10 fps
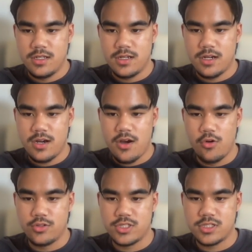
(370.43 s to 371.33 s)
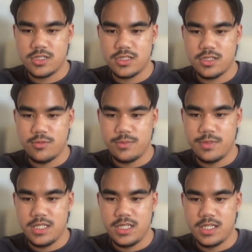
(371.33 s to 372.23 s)
Host would
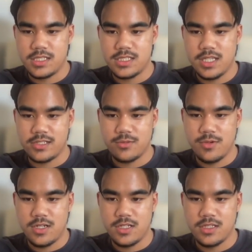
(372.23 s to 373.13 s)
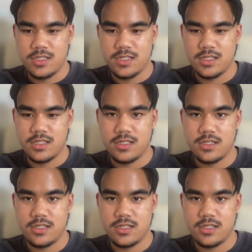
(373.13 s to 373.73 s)
be a selector one